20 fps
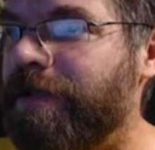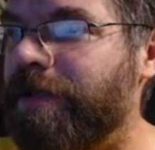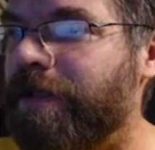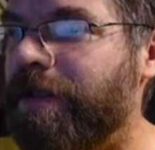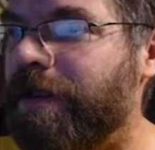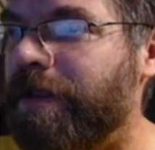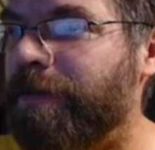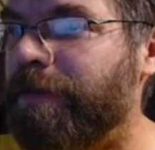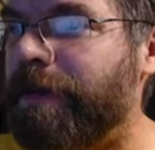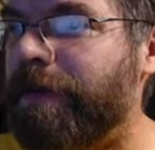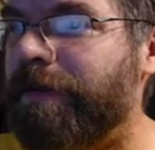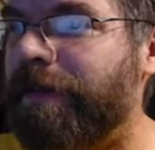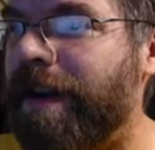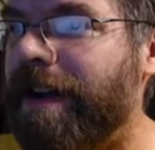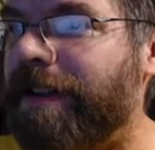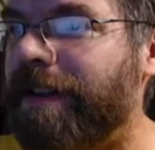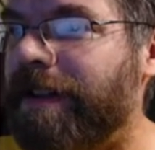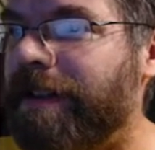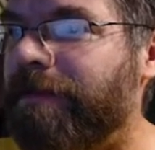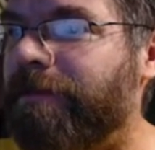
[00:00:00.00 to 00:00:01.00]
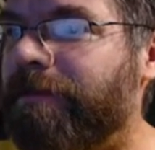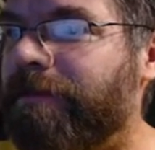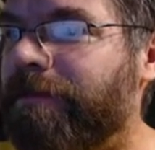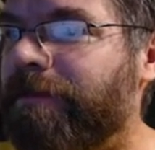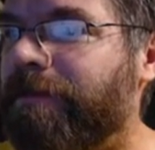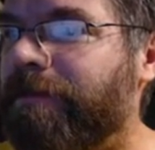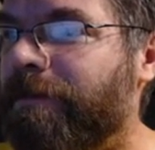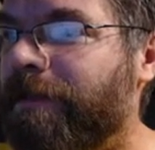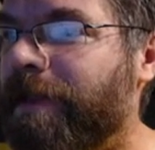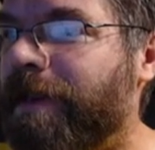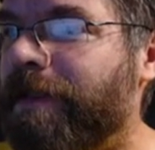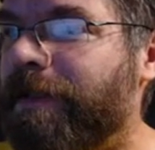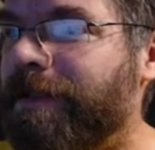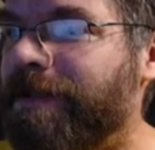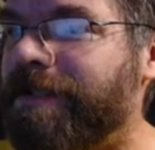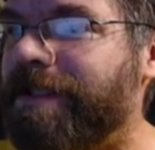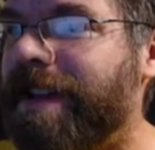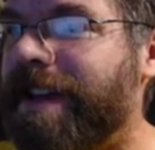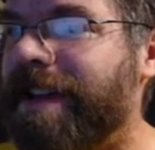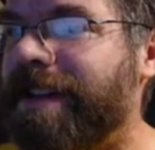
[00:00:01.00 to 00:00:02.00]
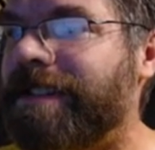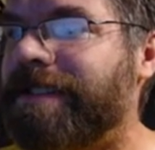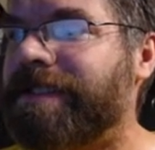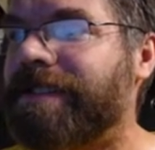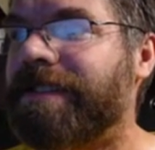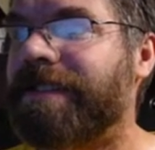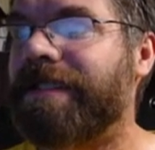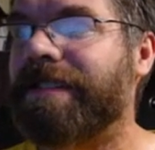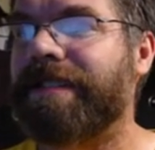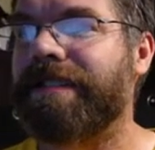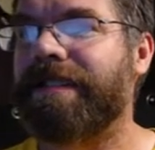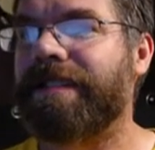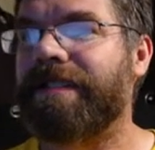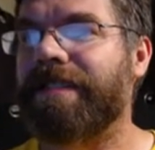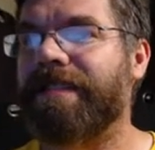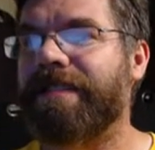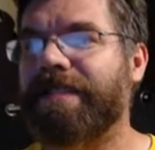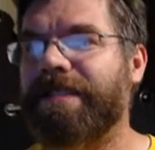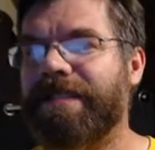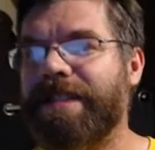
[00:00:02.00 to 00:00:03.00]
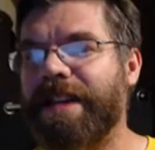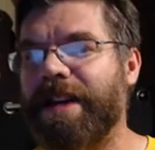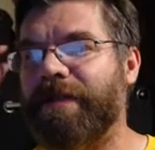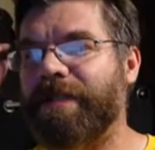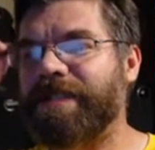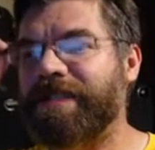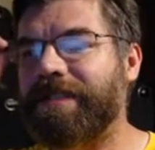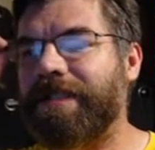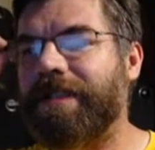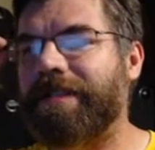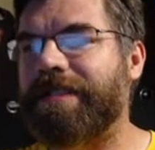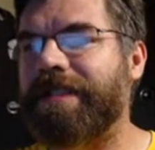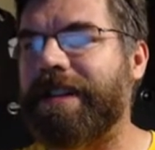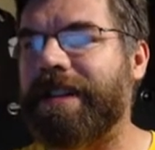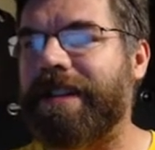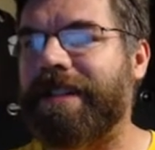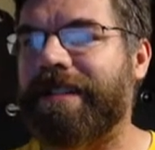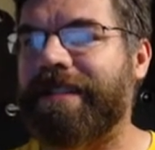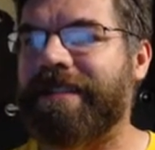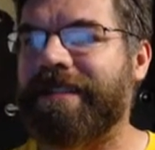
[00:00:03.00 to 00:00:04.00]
could be fighting one of those guys. Yeah, let's start there.